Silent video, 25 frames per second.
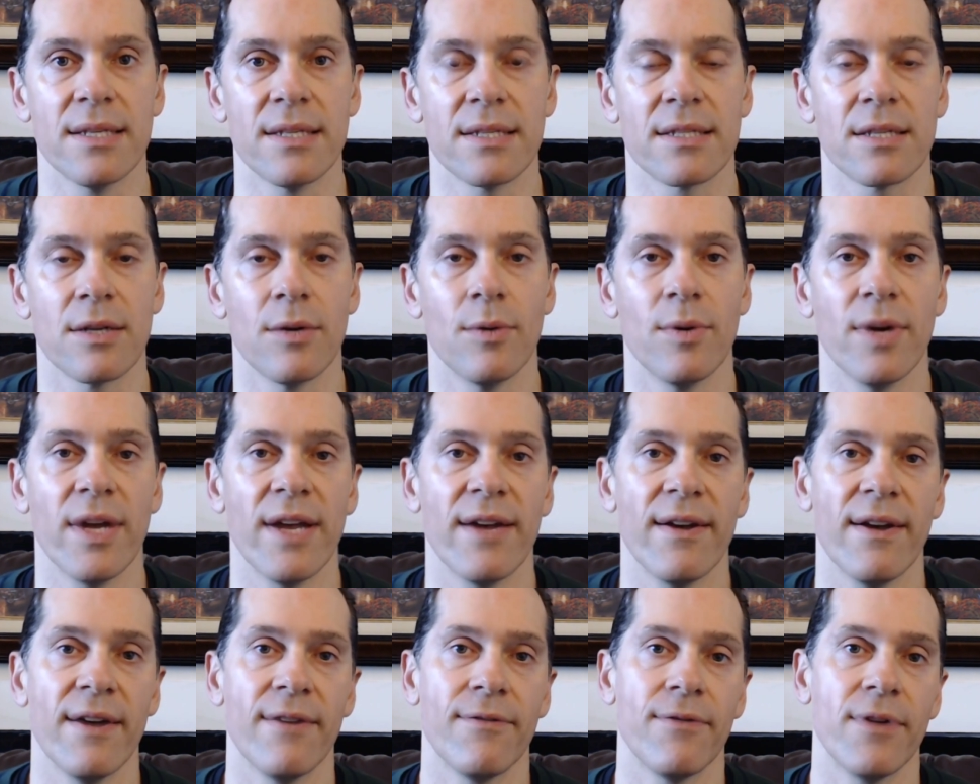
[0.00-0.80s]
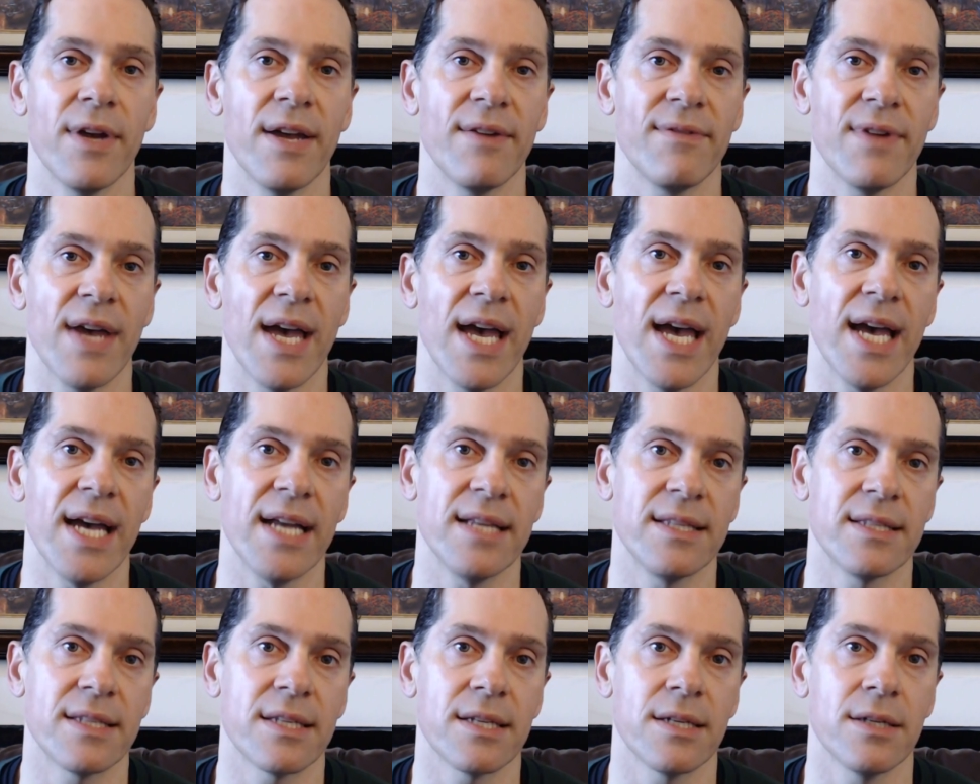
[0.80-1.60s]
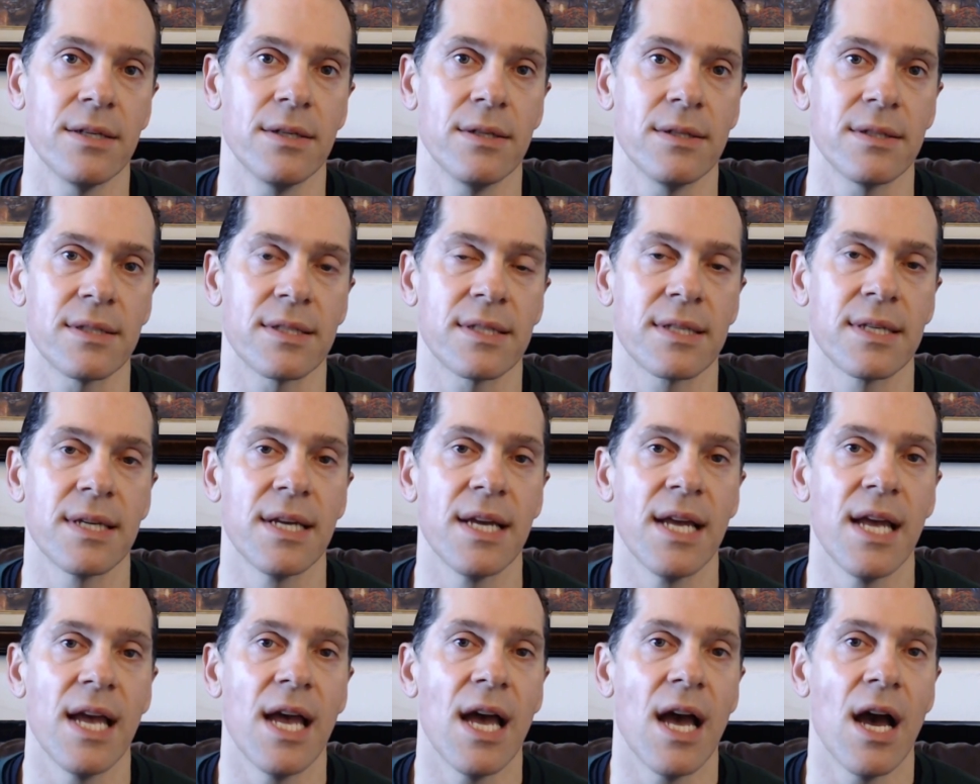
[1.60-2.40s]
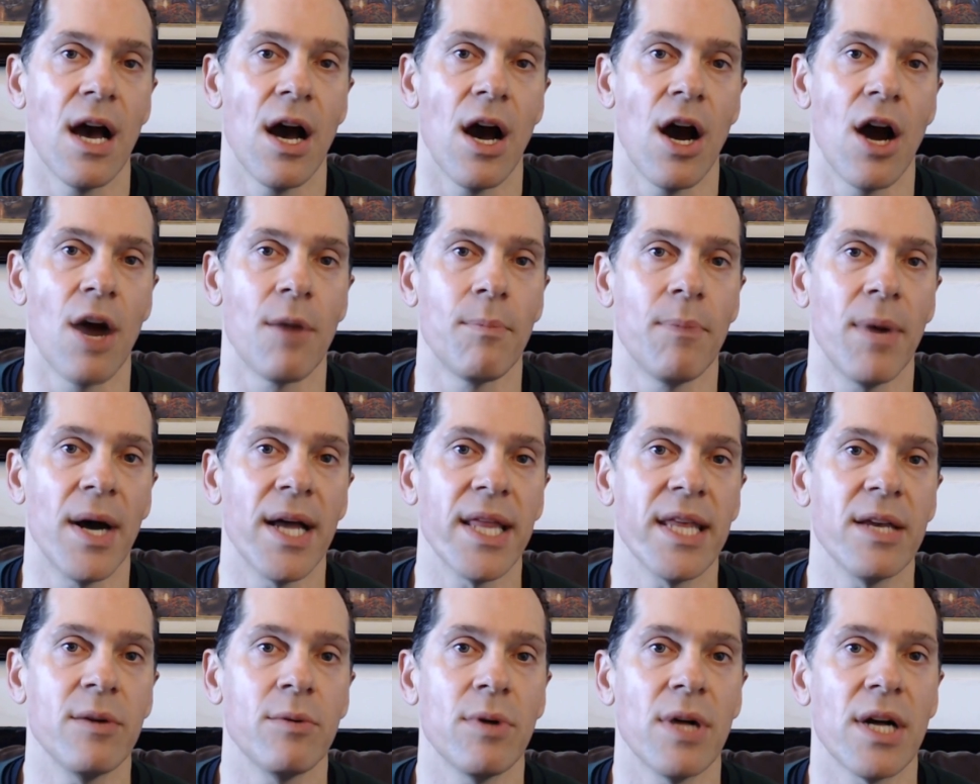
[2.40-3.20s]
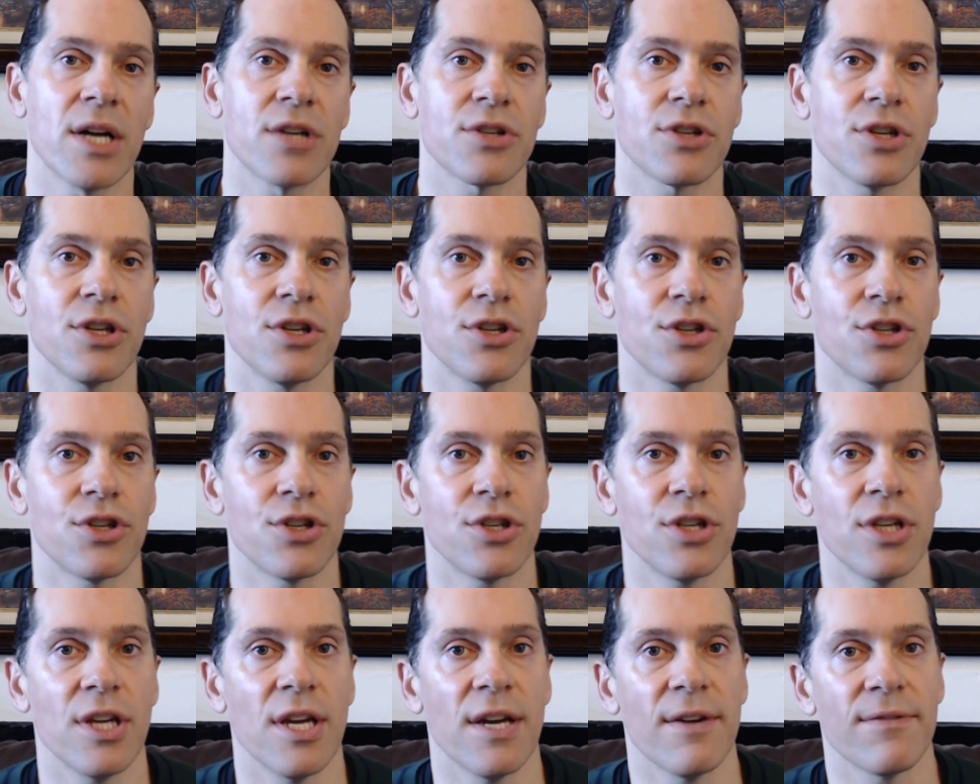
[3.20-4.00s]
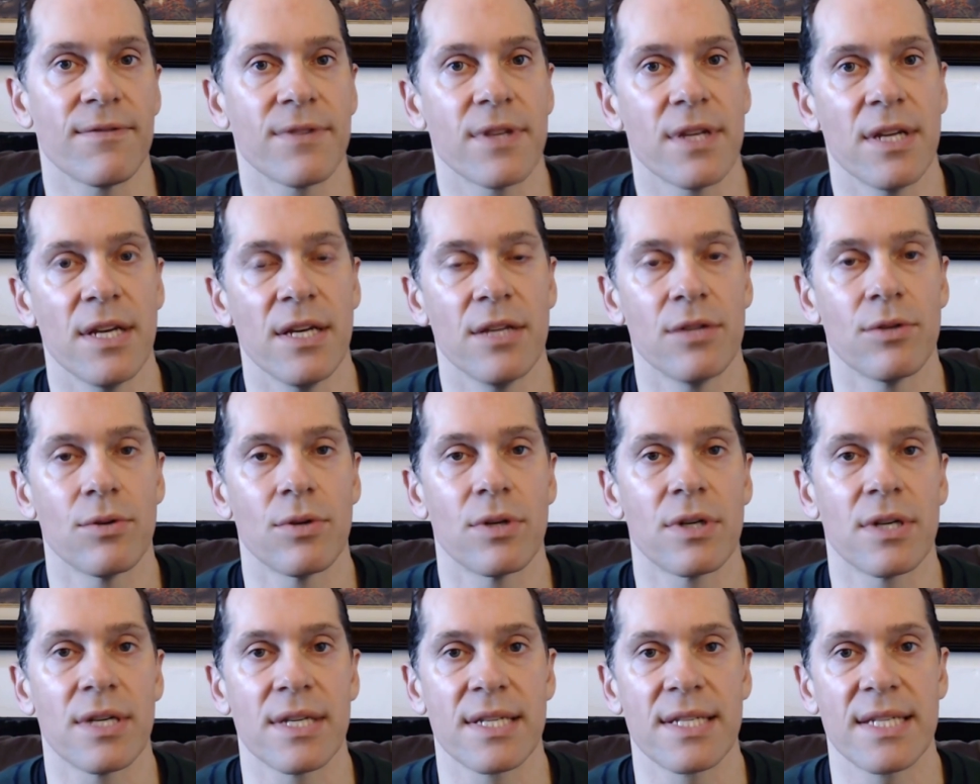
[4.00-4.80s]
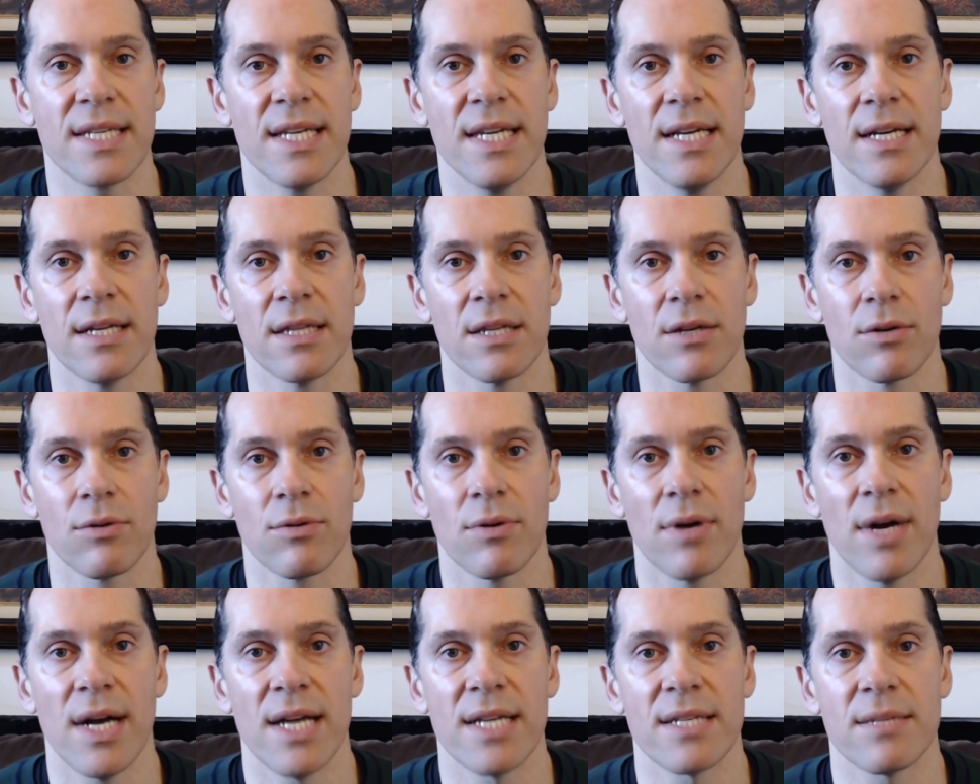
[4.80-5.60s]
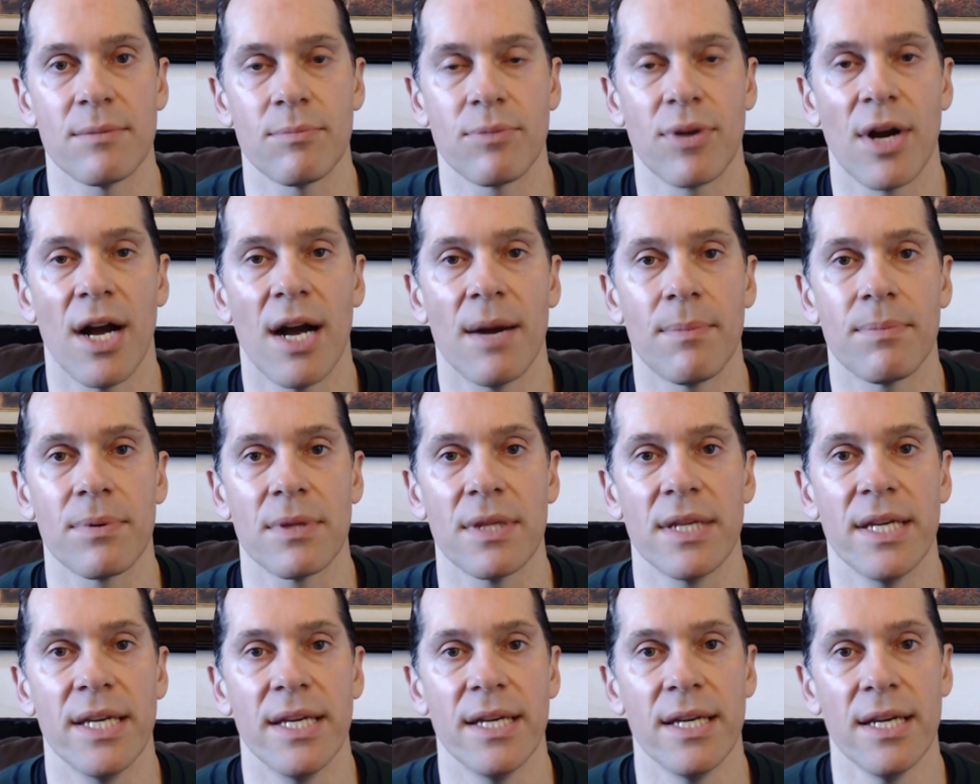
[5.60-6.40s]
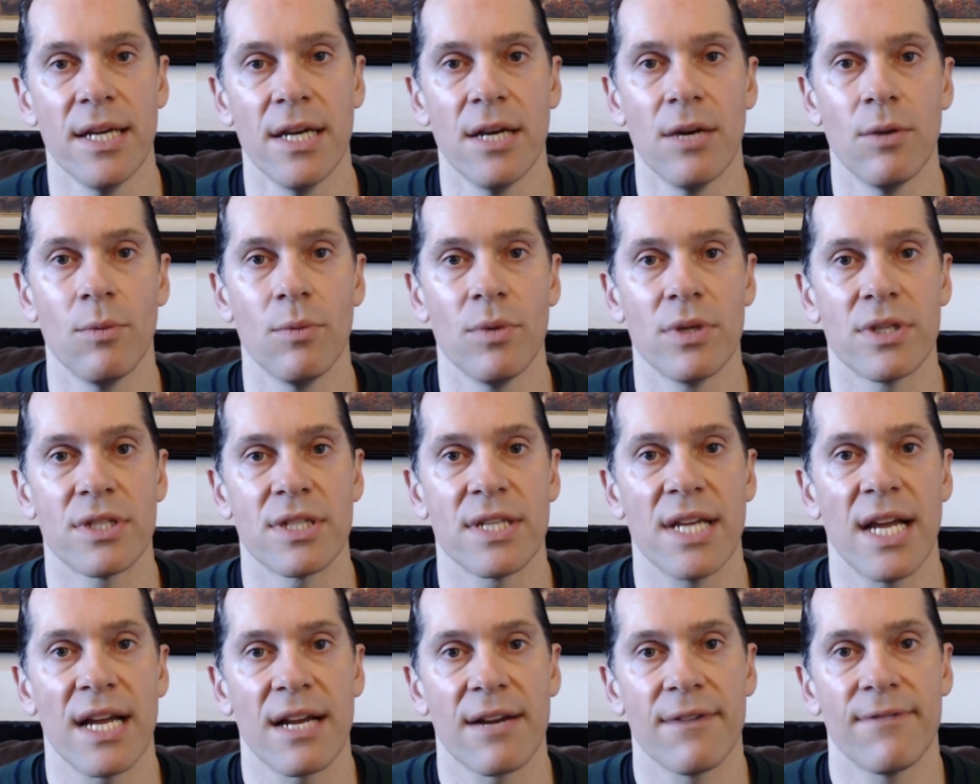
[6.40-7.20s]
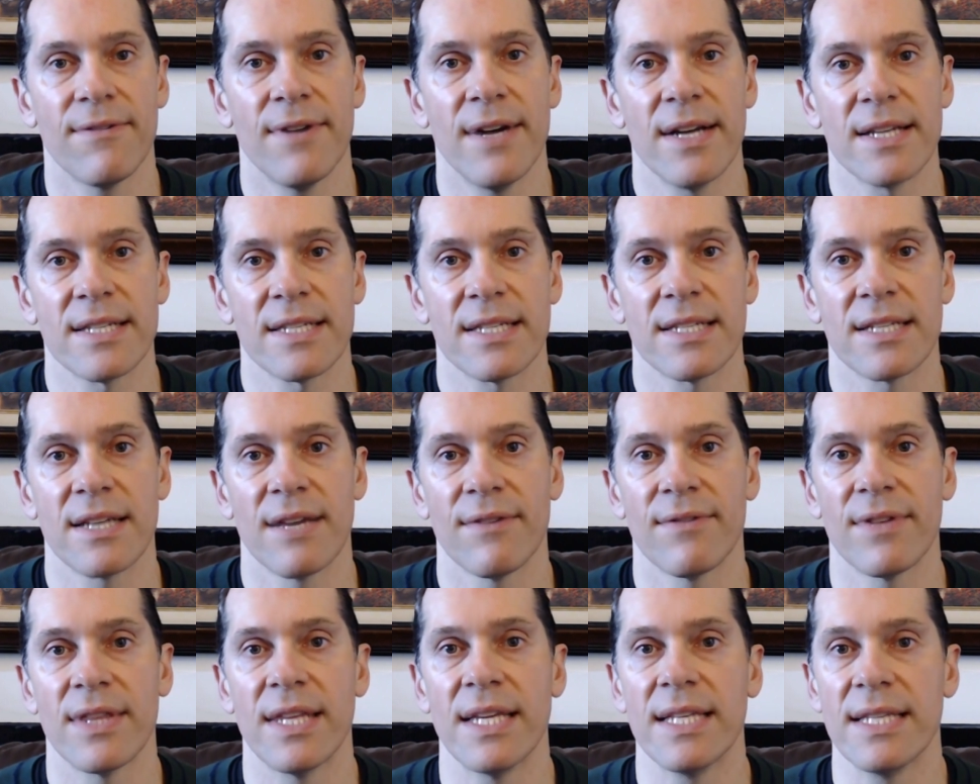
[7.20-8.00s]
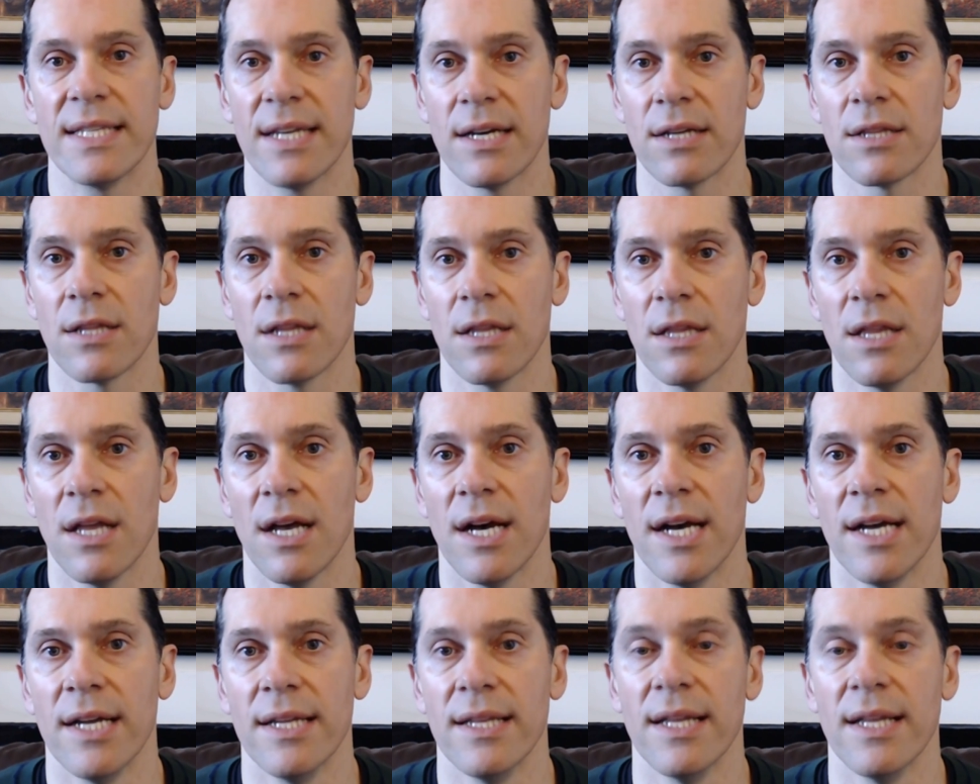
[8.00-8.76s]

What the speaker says: So if we have a head tilt, our body will actually shift in order to see on the horizon properly, which sacrifices everything down the line.